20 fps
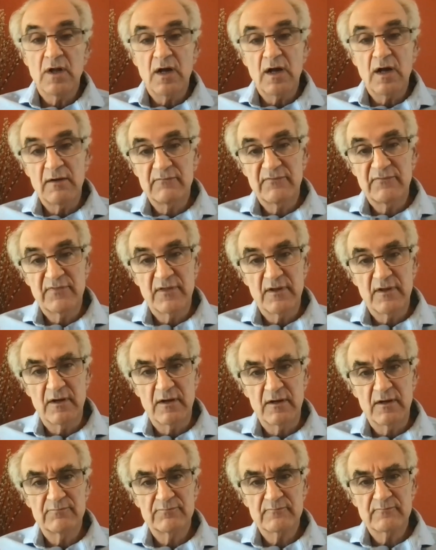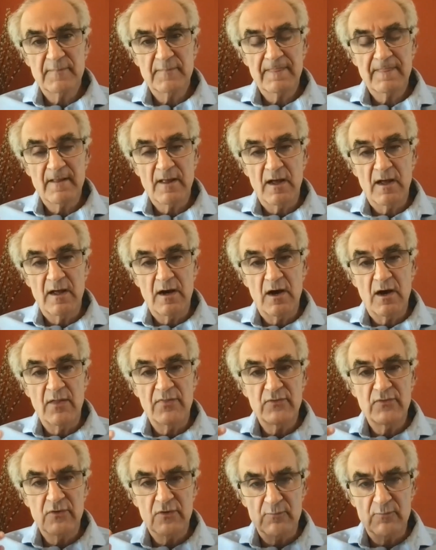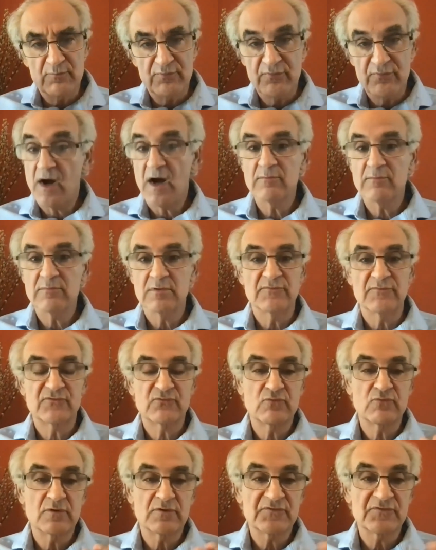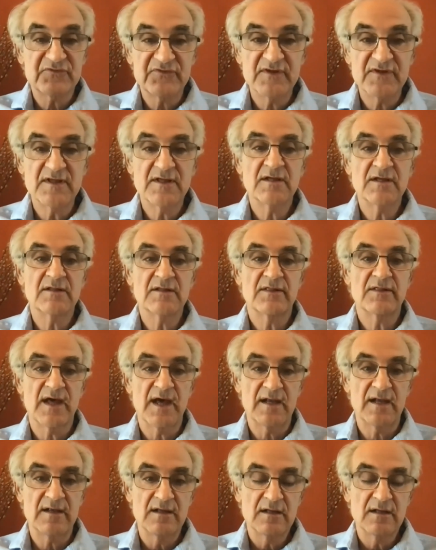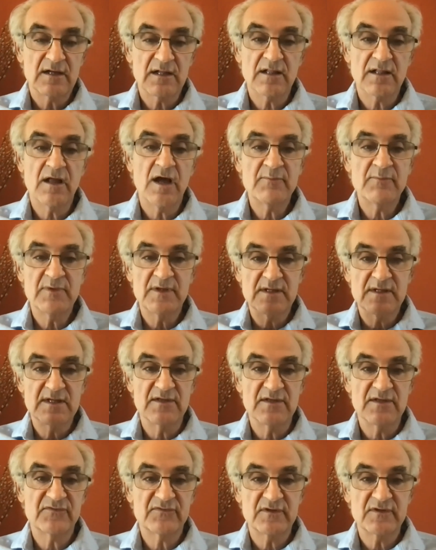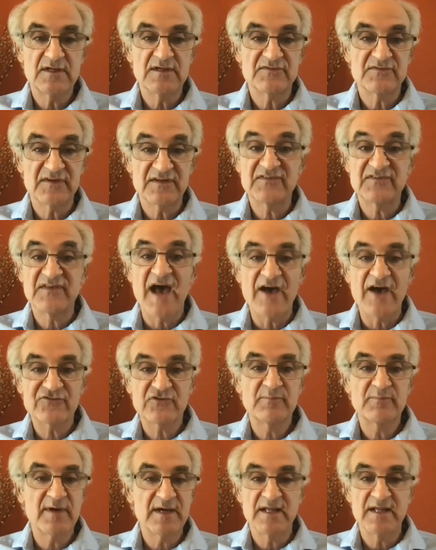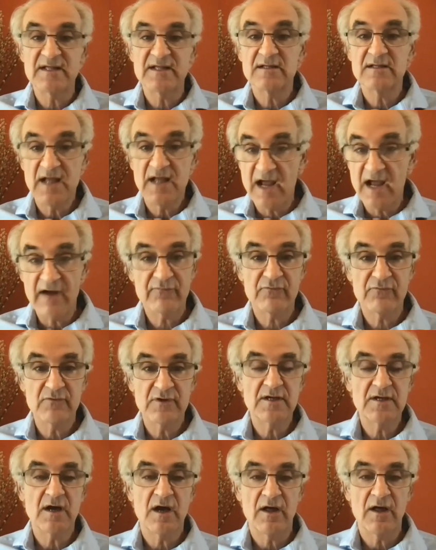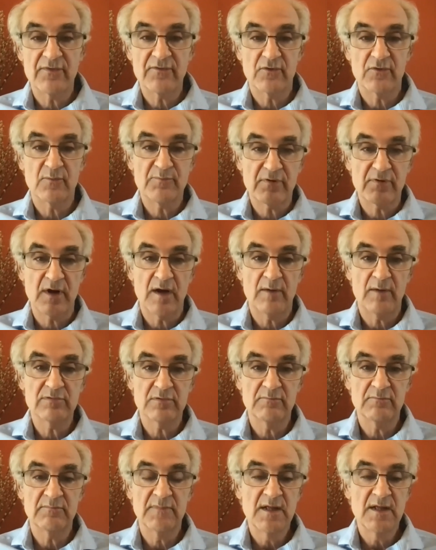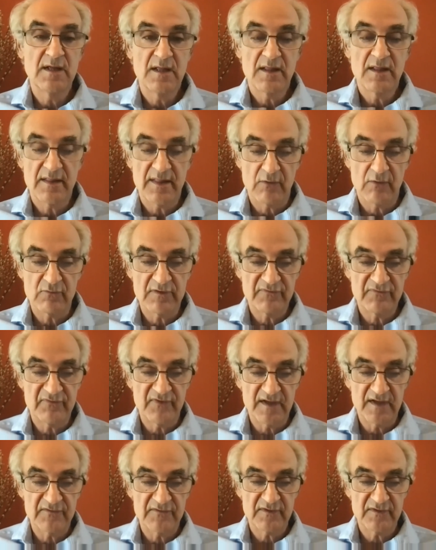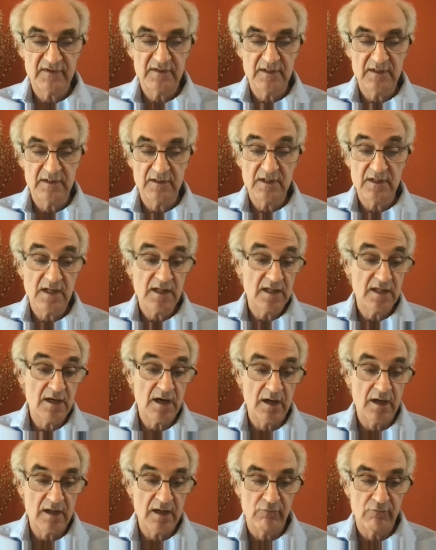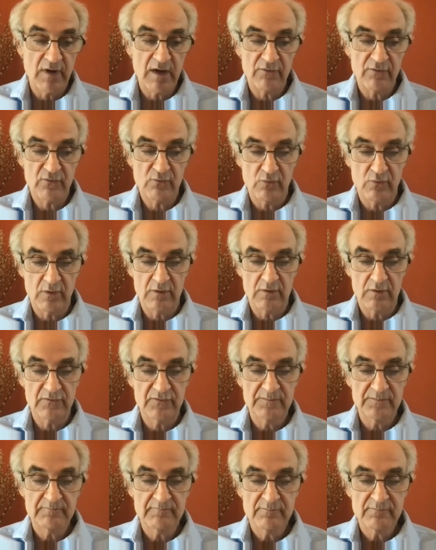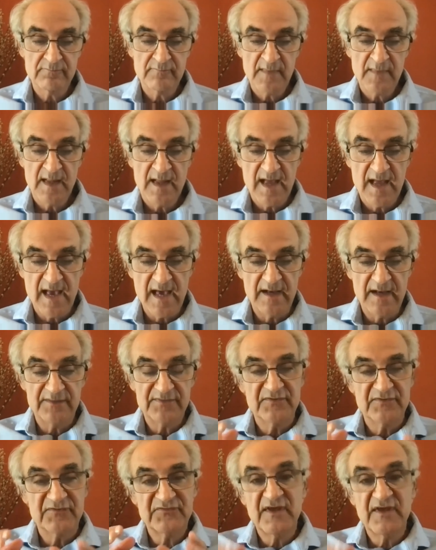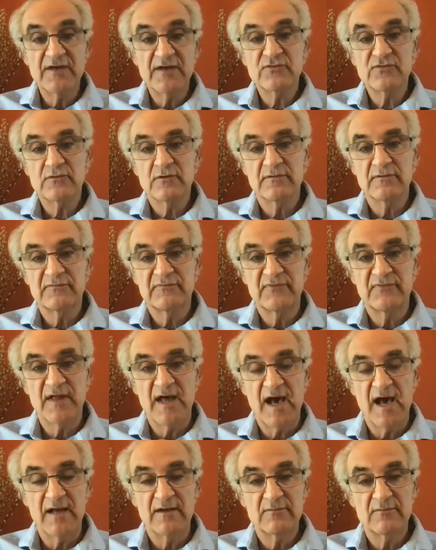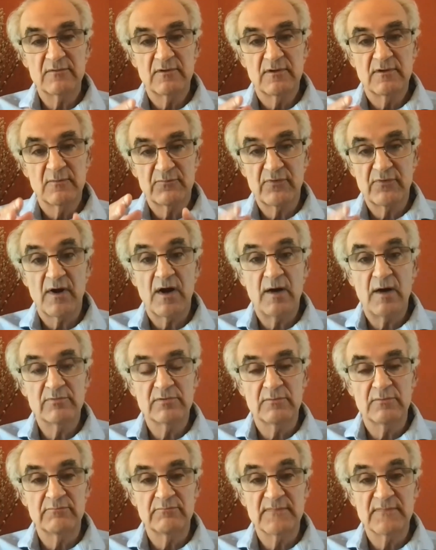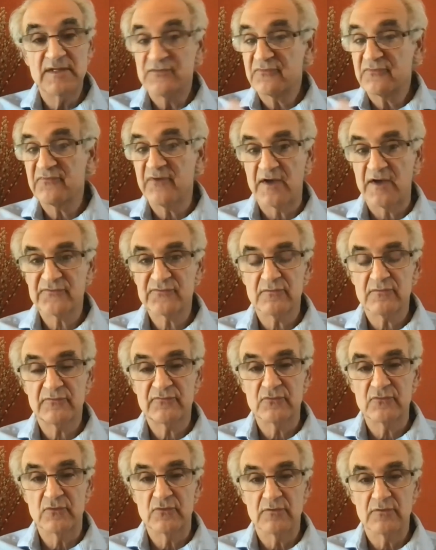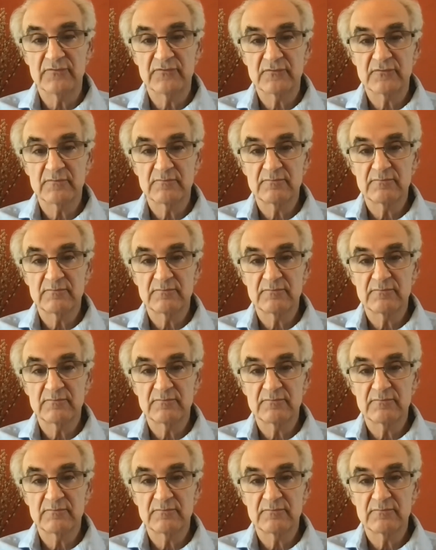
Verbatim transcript: of the other problems. We're seeing that climate is, is exacerbating every other problem that we face in, in uh, around the world. And at the center of that problem is fossil fuels.